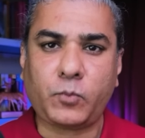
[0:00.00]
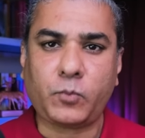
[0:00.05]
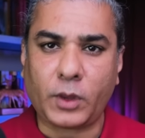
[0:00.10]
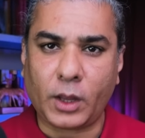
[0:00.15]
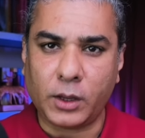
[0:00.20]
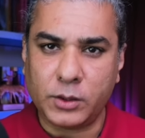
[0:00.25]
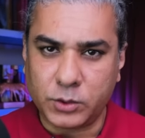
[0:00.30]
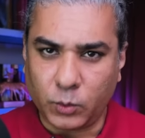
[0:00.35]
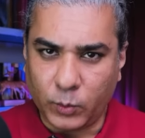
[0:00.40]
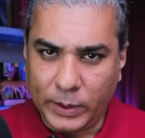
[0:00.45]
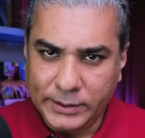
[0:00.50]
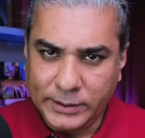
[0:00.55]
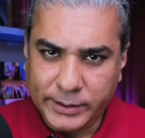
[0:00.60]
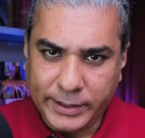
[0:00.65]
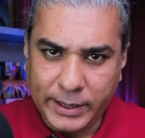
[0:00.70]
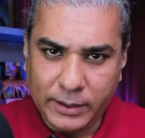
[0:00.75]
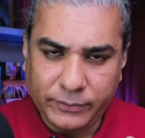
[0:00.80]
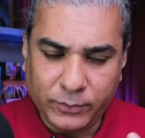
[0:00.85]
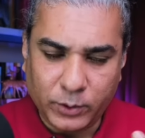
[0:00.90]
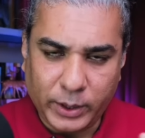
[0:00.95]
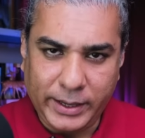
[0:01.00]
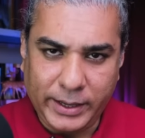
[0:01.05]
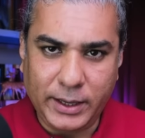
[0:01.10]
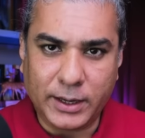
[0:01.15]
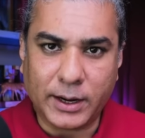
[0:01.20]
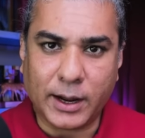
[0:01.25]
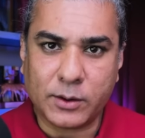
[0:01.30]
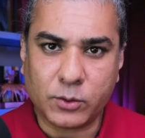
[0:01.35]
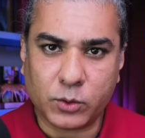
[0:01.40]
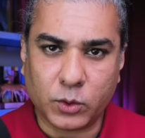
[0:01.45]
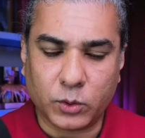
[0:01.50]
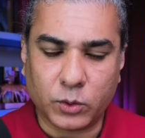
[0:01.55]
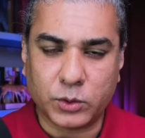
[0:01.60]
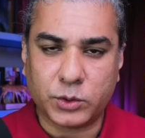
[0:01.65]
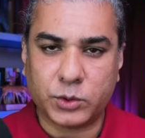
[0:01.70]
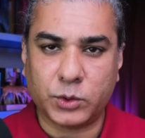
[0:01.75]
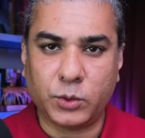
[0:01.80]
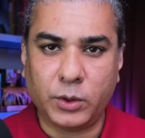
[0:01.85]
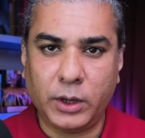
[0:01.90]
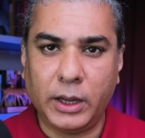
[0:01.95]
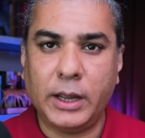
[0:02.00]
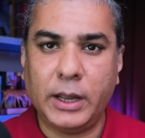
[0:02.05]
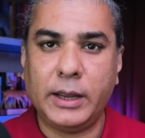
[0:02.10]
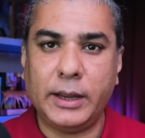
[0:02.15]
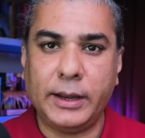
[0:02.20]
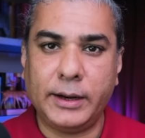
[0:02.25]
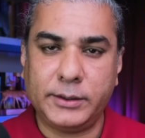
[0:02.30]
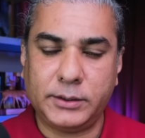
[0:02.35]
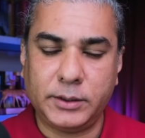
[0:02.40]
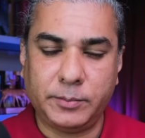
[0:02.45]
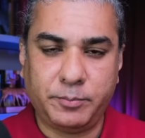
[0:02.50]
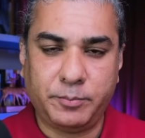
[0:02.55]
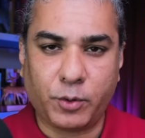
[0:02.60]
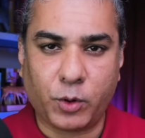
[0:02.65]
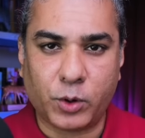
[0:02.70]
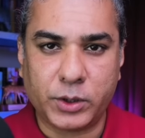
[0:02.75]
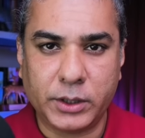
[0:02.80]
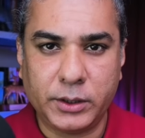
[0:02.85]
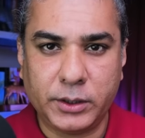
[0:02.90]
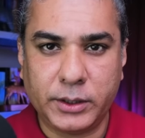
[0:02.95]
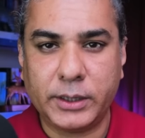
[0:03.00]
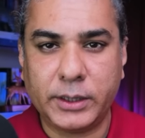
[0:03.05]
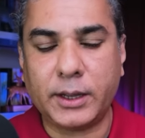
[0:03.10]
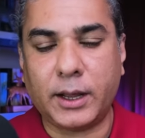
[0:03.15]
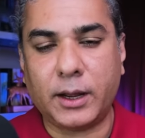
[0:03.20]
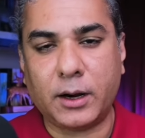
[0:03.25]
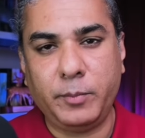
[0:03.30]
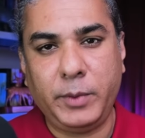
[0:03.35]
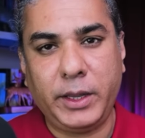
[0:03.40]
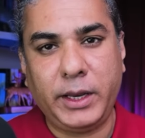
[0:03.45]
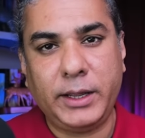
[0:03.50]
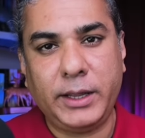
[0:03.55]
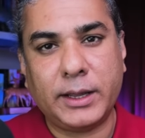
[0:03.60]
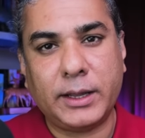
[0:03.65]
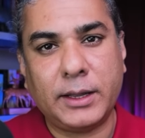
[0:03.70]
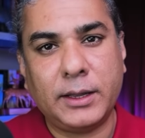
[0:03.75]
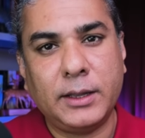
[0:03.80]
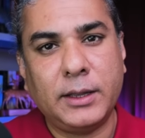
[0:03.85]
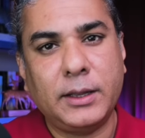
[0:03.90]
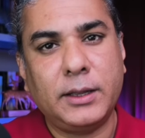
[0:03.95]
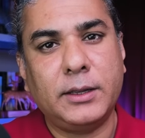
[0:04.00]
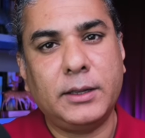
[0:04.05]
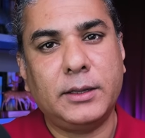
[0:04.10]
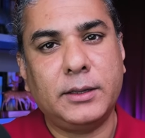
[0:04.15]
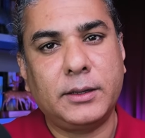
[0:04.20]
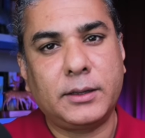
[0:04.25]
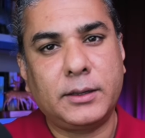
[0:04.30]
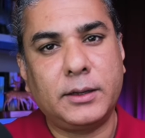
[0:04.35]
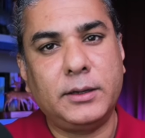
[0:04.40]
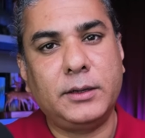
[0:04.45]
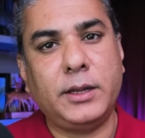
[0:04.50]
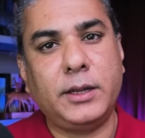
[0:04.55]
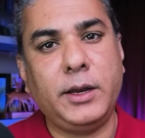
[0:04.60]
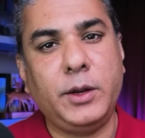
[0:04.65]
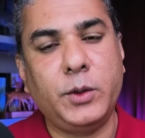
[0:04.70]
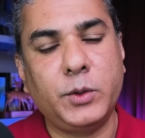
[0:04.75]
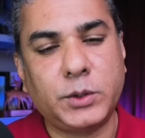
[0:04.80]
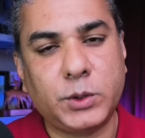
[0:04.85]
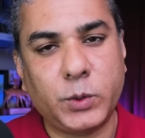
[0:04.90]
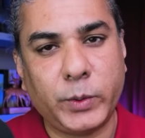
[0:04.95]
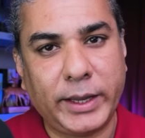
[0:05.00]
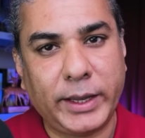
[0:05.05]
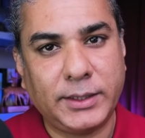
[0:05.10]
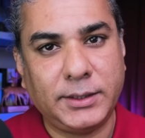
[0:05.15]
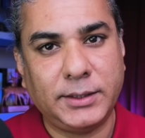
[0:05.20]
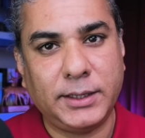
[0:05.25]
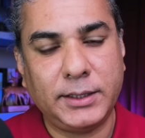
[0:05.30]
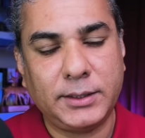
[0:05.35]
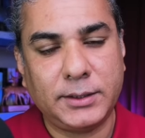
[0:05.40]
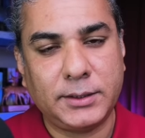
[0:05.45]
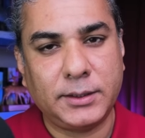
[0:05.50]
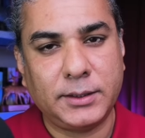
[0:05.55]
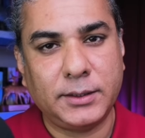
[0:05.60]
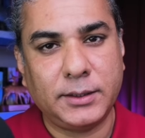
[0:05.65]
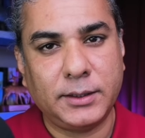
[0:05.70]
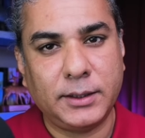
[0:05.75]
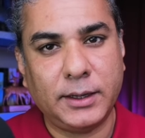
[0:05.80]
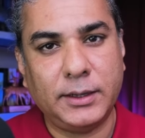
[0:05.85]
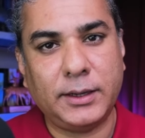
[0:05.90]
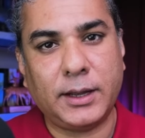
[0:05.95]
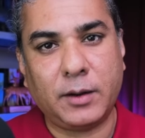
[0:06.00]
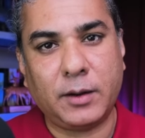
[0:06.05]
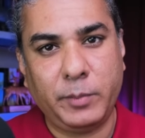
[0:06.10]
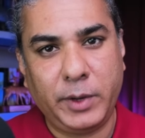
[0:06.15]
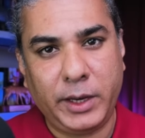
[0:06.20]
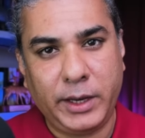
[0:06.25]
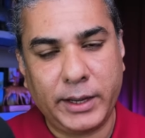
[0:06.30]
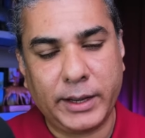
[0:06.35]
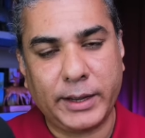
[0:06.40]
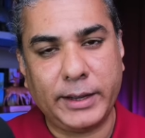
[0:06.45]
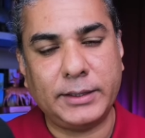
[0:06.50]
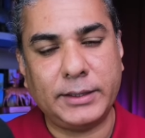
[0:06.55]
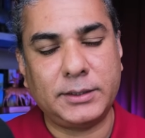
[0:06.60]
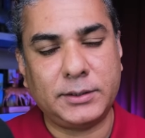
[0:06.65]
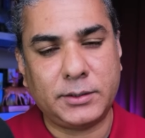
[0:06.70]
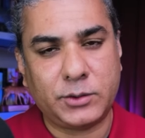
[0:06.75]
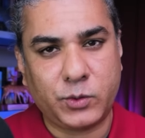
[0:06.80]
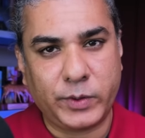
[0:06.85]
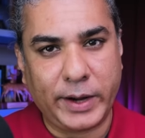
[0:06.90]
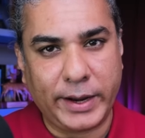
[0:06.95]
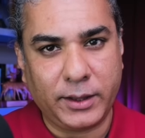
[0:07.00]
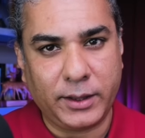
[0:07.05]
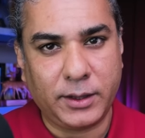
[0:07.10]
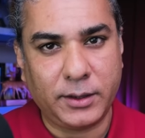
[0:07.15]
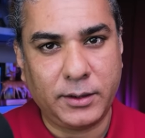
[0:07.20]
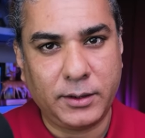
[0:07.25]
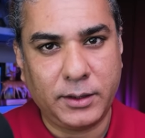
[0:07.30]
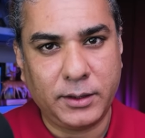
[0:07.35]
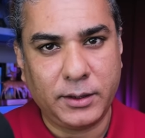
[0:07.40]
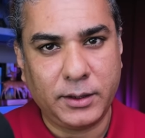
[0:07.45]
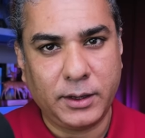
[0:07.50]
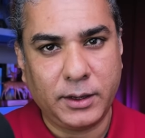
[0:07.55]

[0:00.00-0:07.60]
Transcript: So, once again, for Iran also, it is important that Armenia continues to exist and Armenia is strengthened.